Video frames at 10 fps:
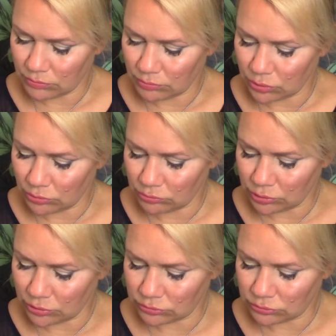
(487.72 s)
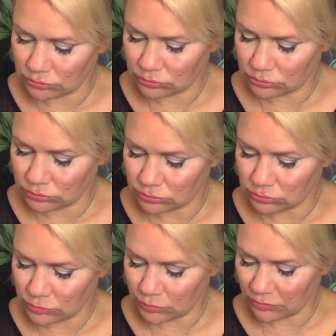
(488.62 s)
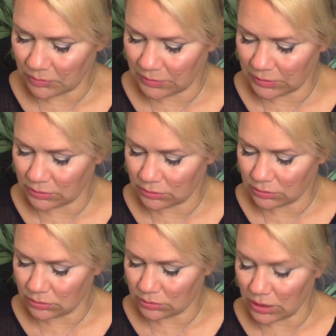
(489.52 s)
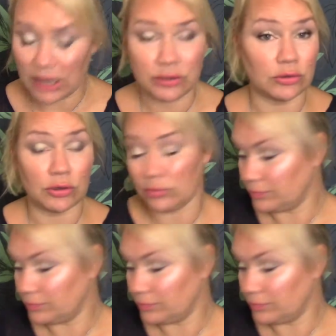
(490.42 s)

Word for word: Pong Pong or something. I don't know.